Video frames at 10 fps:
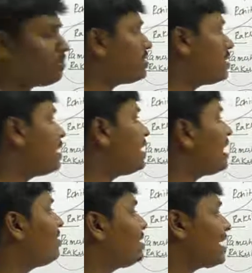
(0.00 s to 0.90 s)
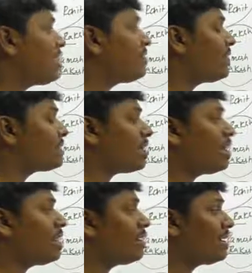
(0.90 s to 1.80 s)
portion, right? I will try to fix
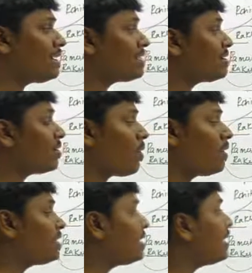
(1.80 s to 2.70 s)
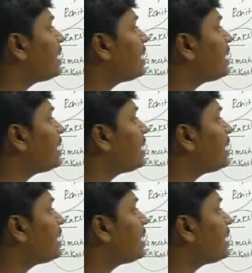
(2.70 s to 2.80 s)
Ritesh in all the 3